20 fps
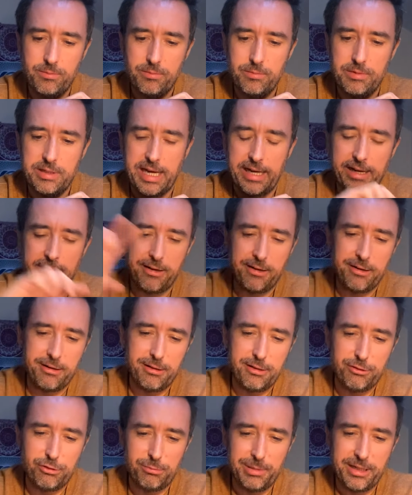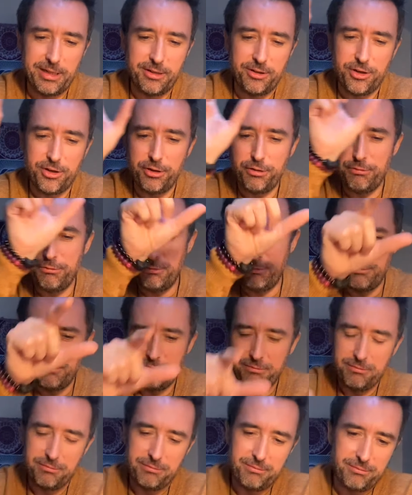diagonally will be new,
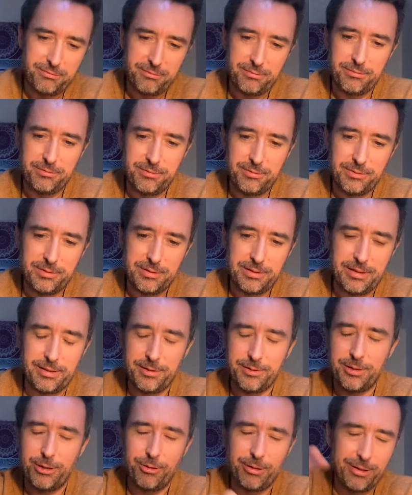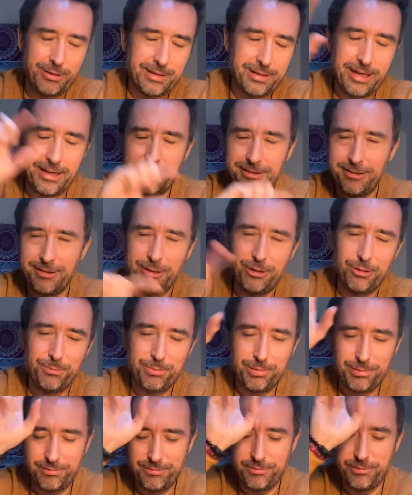going diagonally
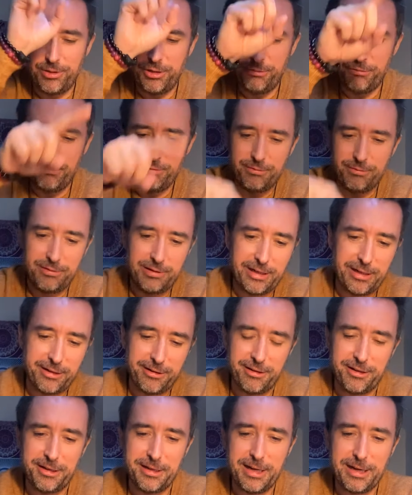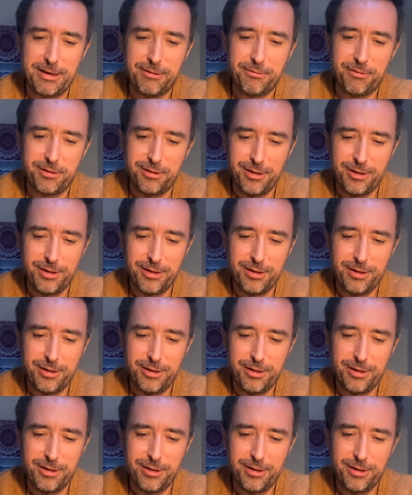up, new, diagonally down,